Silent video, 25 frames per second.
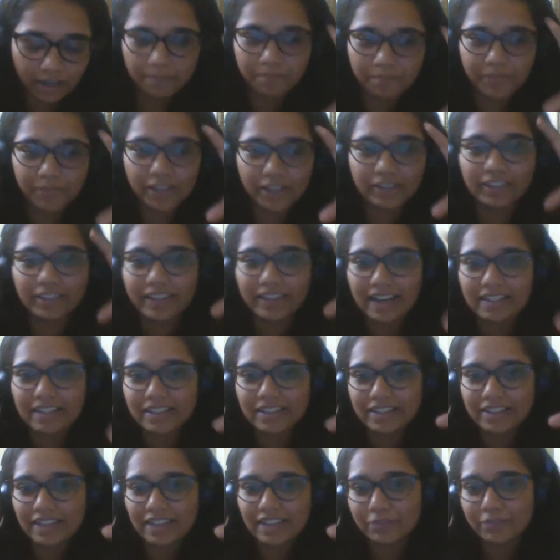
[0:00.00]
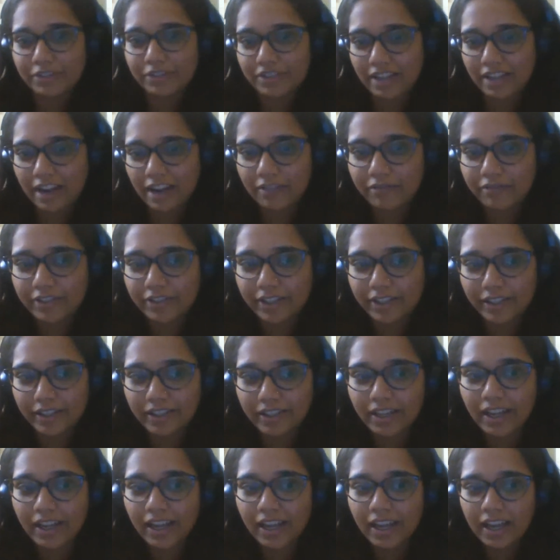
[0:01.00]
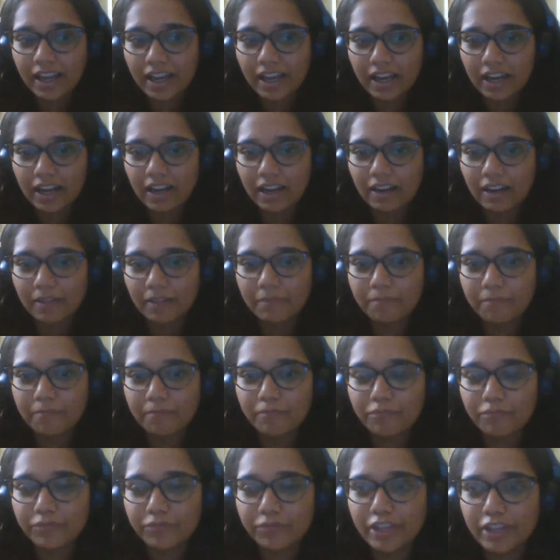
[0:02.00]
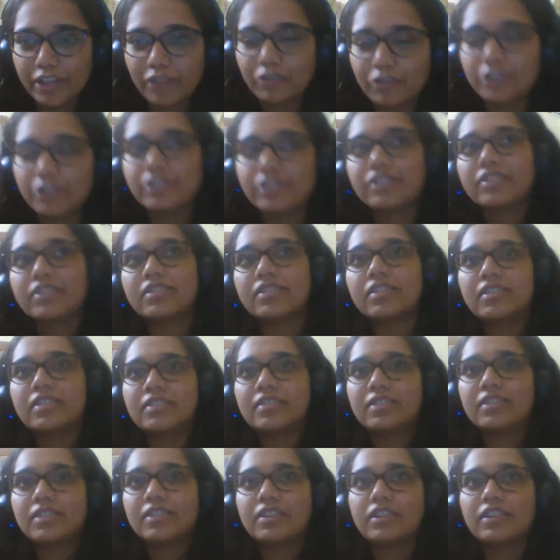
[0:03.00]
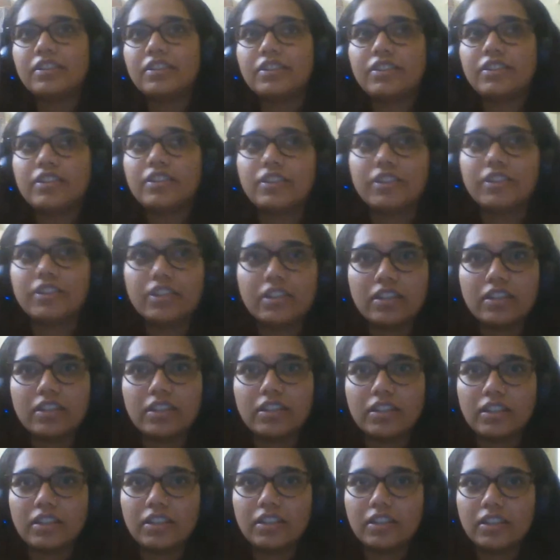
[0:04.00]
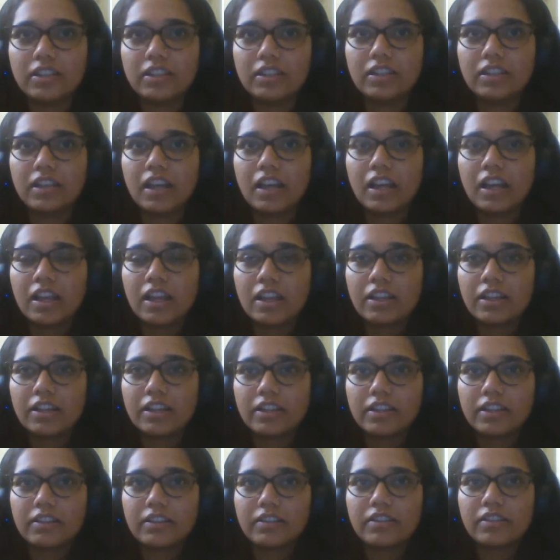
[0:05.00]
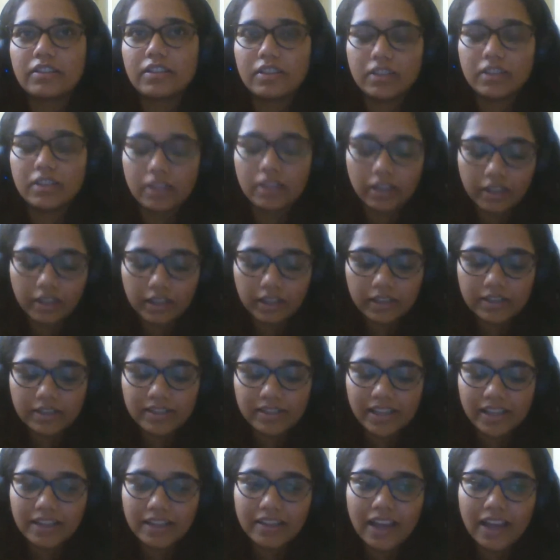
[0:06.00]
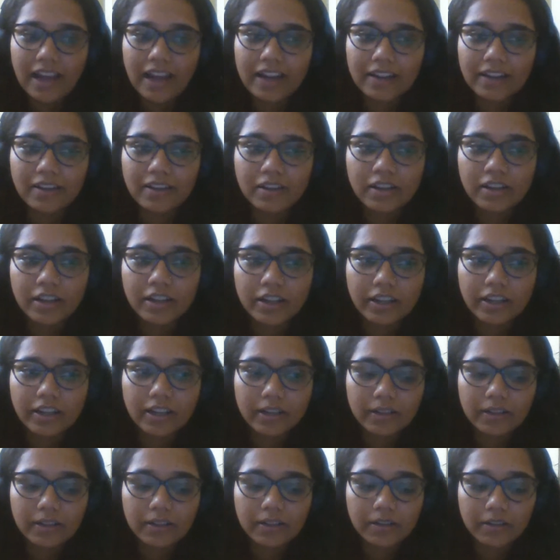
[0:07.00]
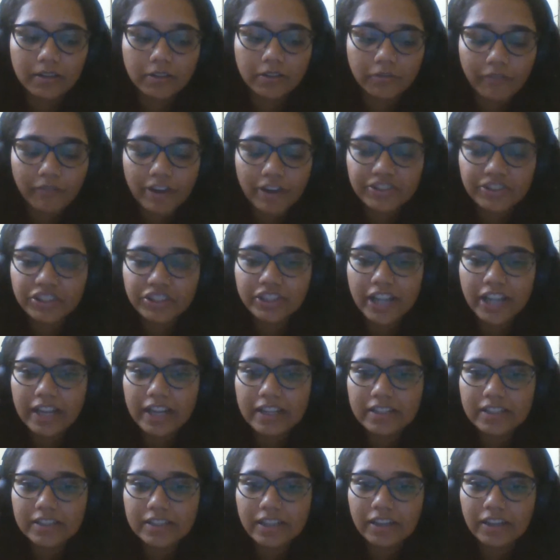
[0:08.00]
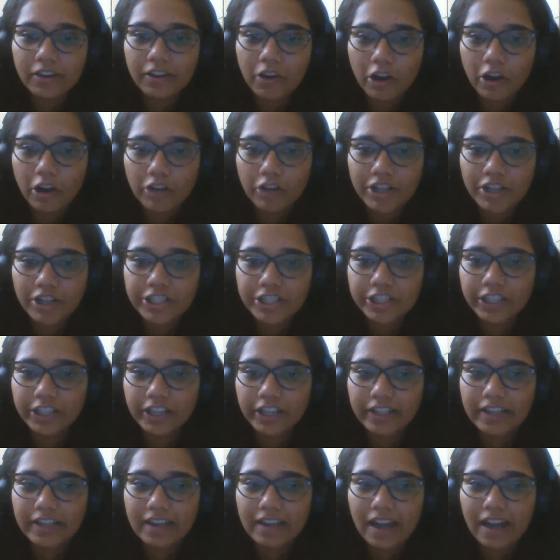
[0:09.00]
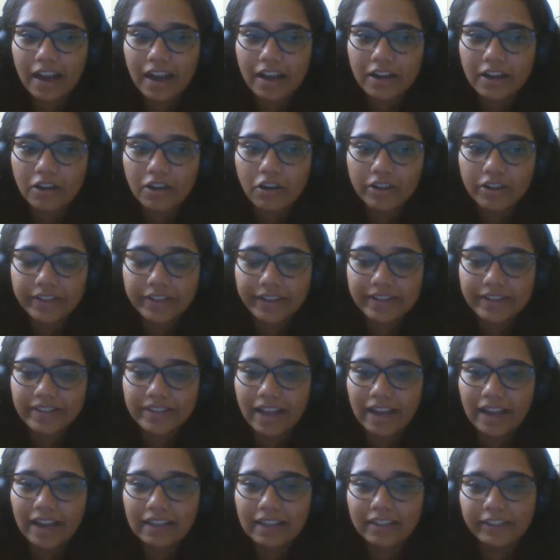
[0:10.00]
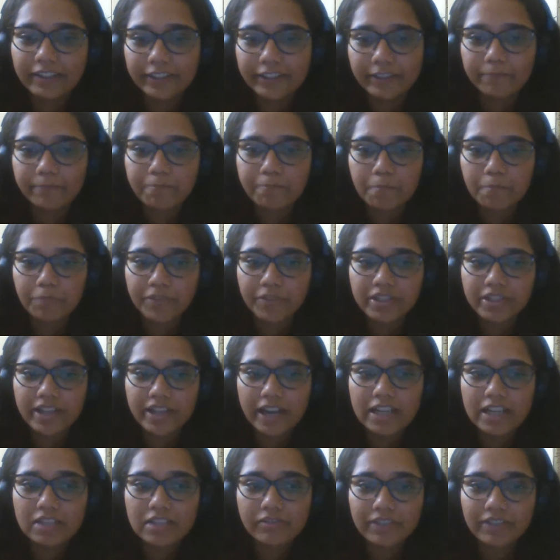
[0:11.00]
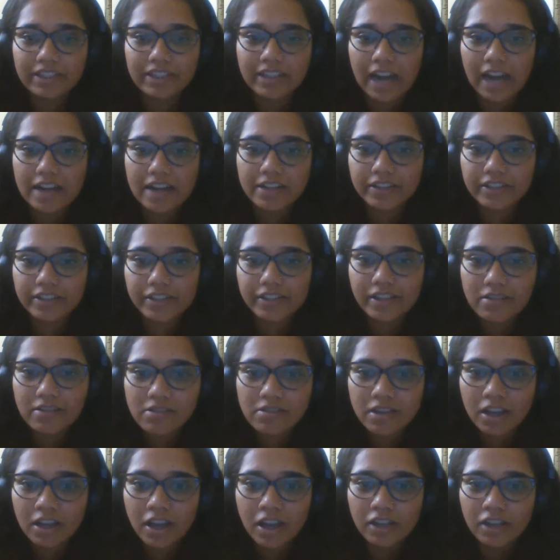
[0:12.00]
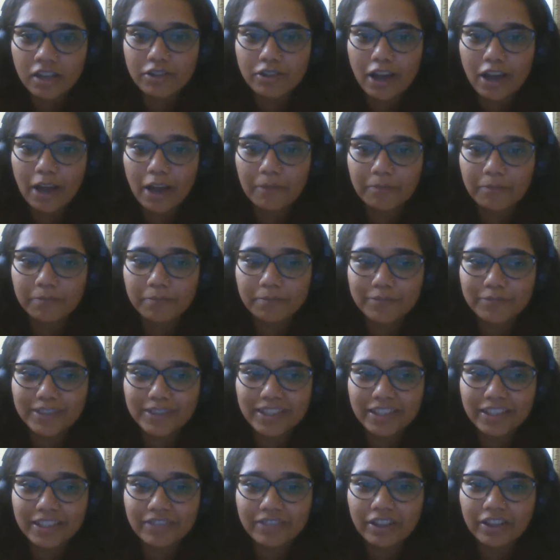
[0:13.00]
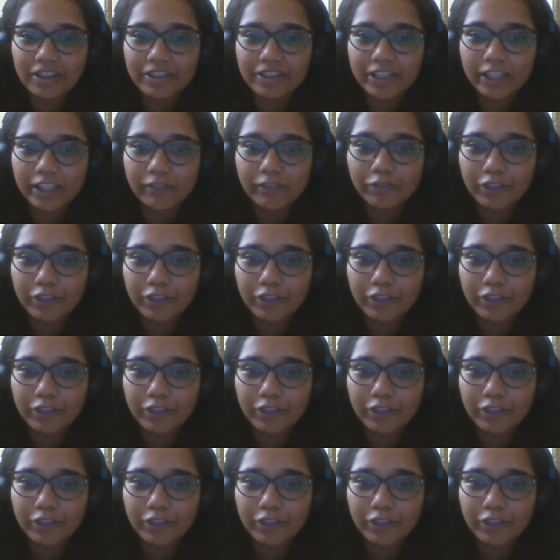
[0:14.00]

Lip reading: letter that was drafted, there was uh, it said that vegetarian and non-vegetarian are not exactly scientific categories. So I'm really wondering if you